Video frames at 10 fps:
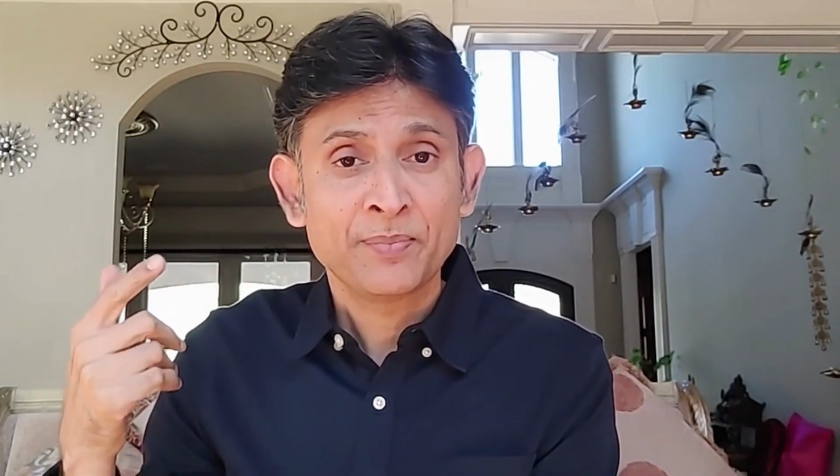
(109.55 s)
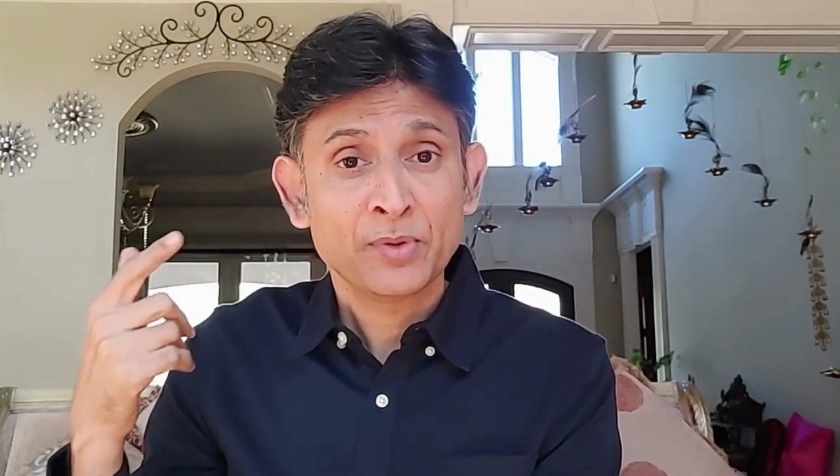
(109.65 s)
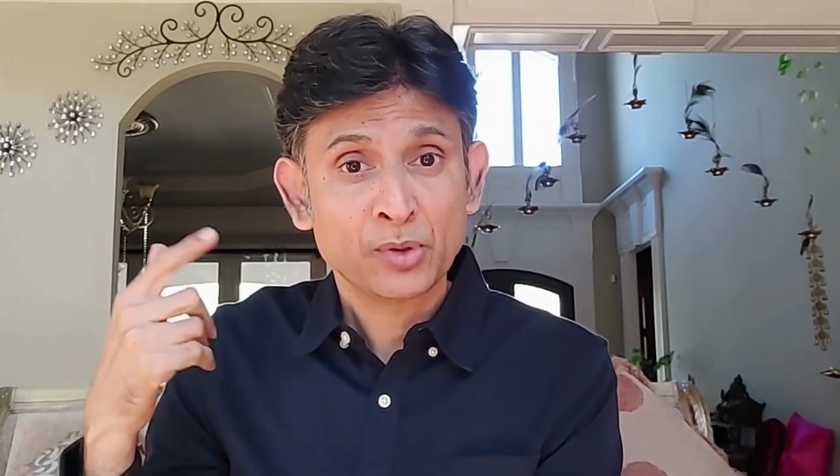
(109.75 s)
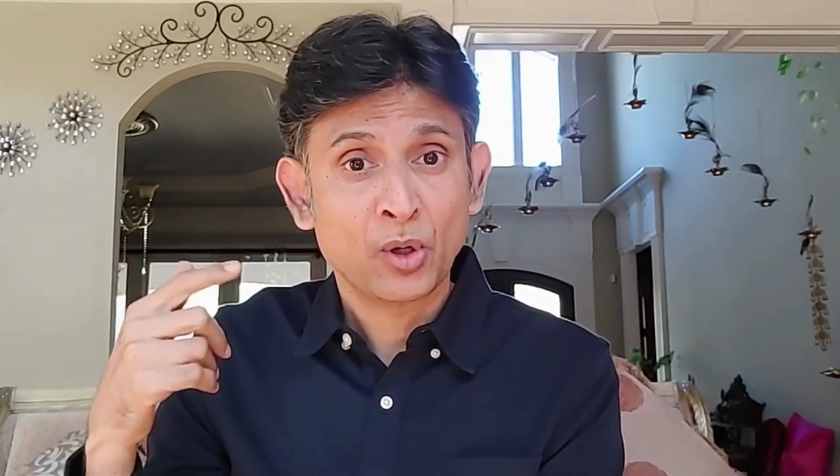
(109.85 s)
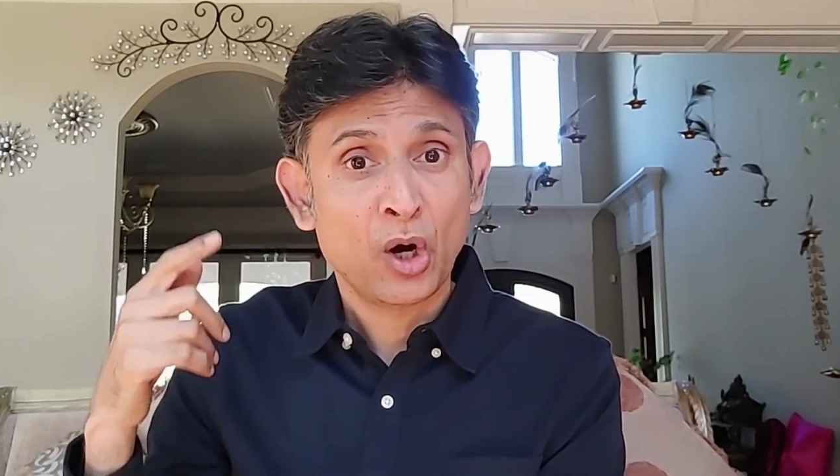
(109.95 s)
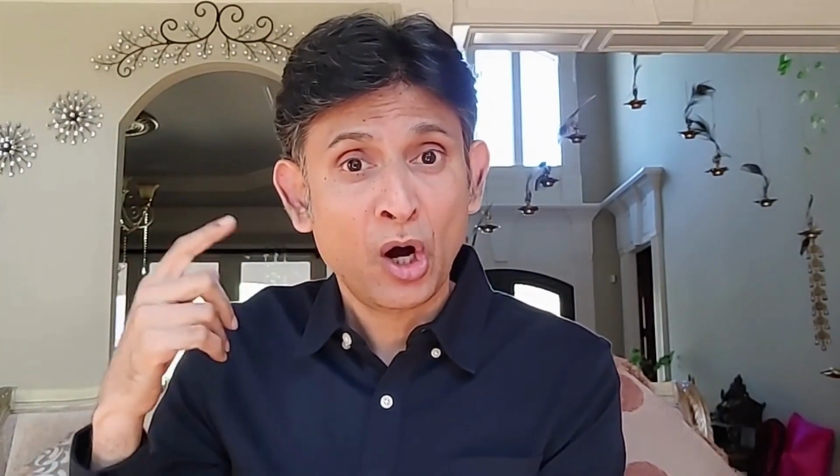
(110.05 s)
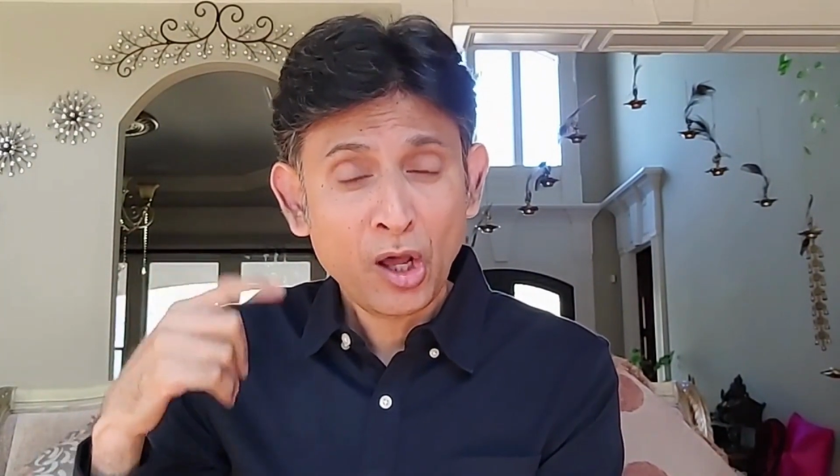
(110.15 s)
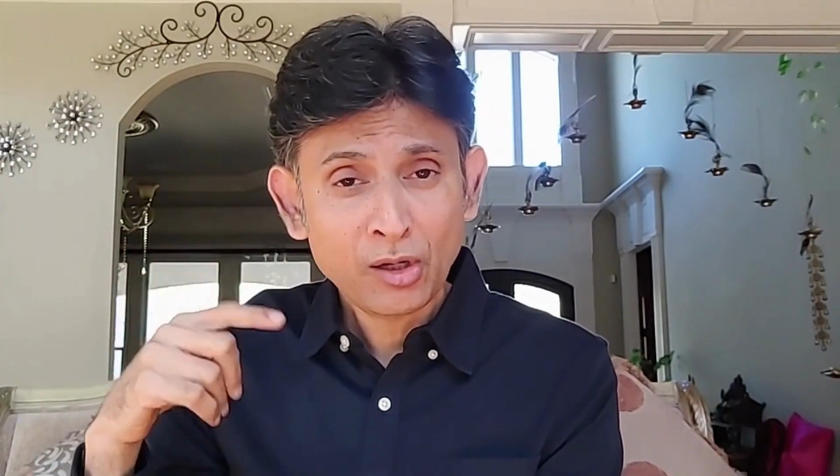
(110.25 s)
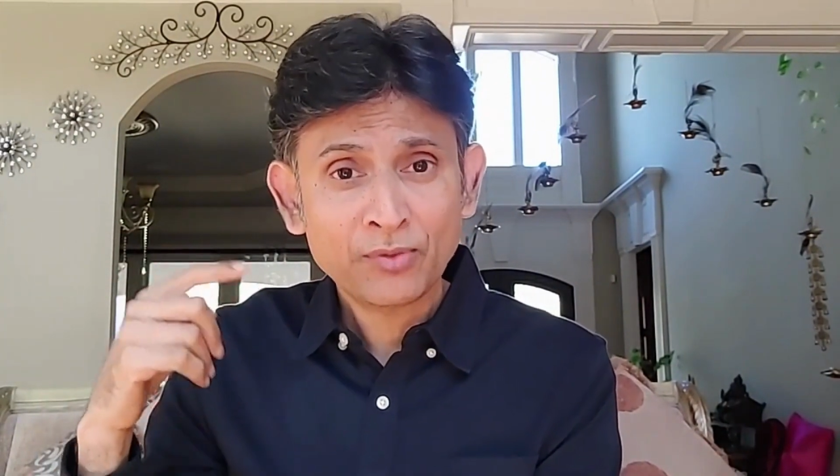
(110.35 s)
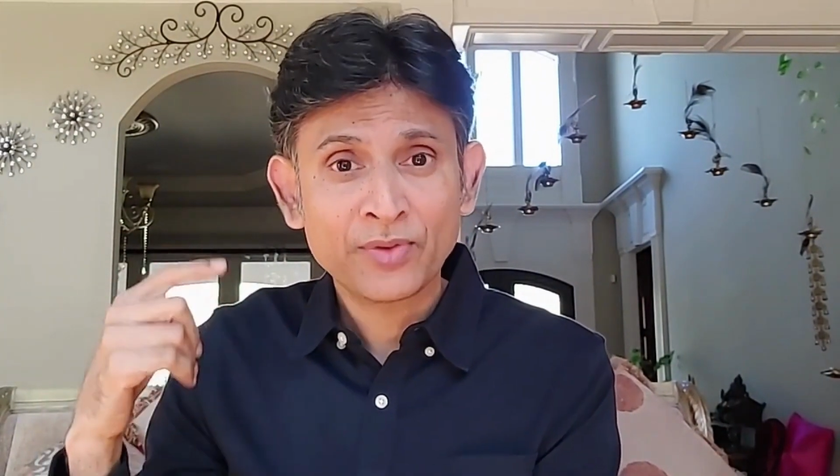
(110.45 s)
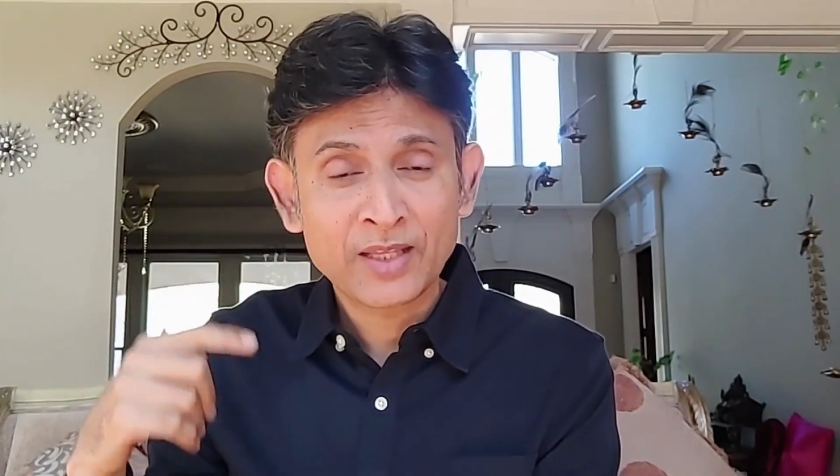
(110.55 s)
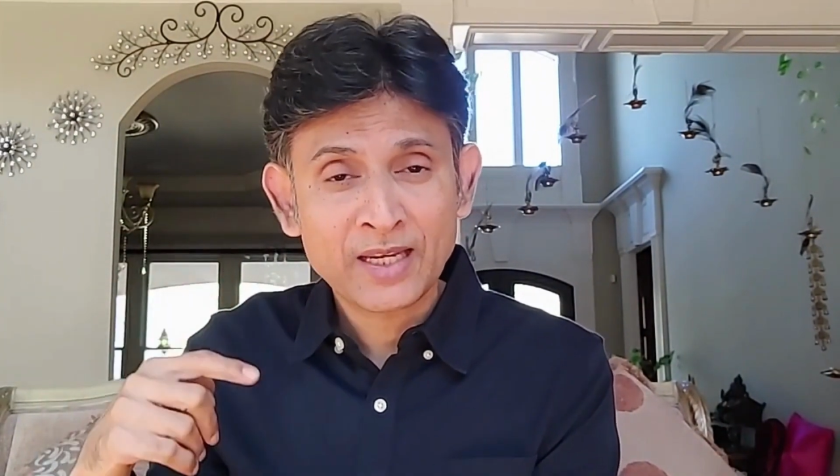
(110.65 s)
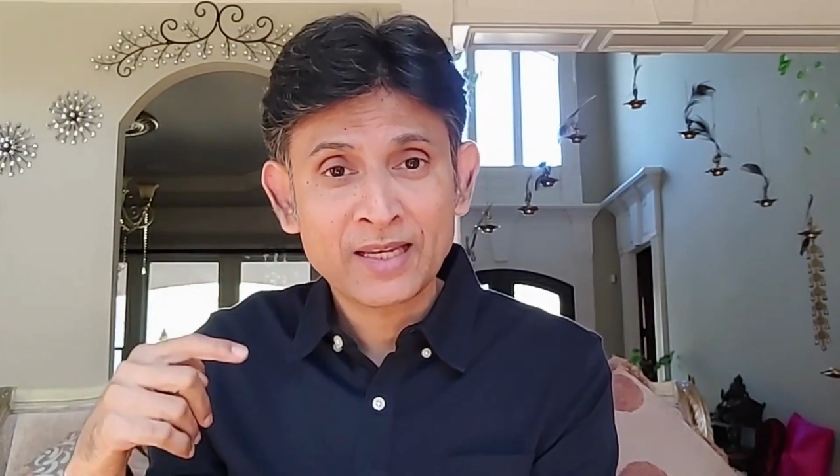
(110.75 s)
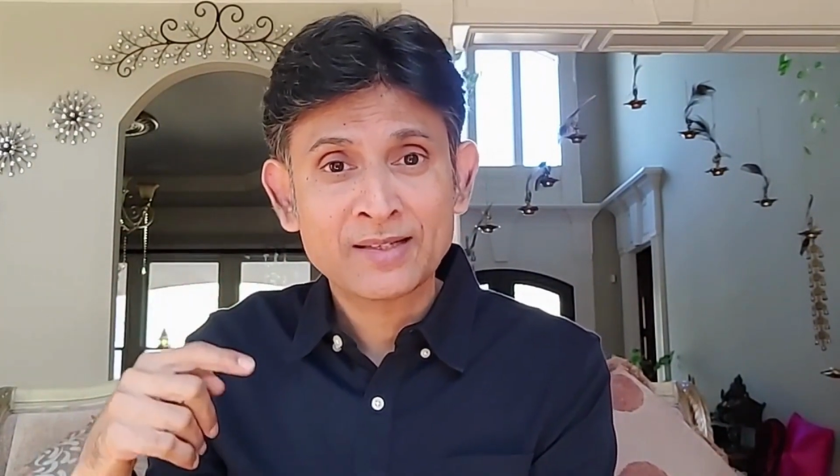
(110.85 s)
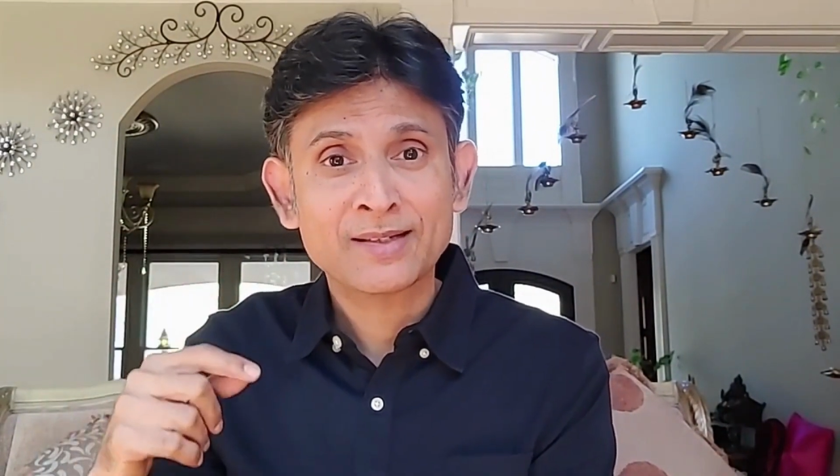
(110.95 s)
So all of
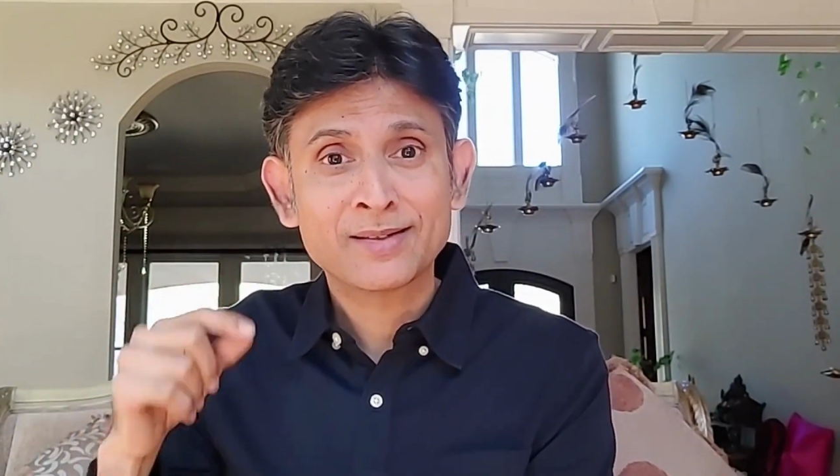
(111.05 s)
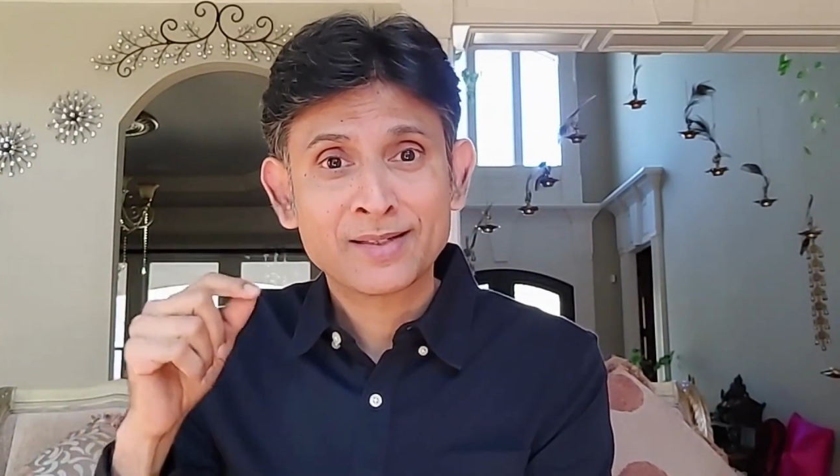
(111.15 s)
these